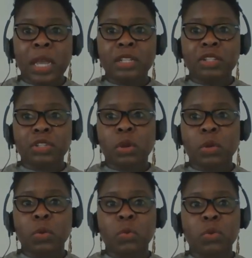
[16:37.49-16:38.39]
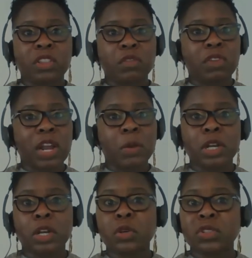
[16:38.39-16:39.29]
And so, what the flower
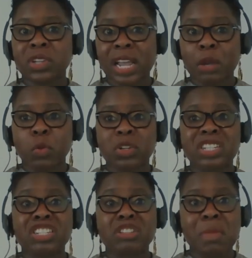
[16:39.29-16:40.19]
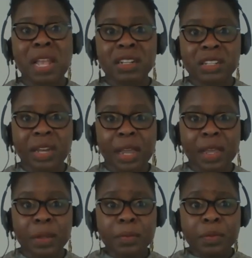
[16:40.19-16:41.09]
looks like, what it smells
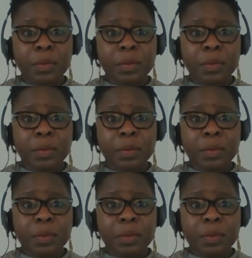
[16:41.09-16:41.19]
like,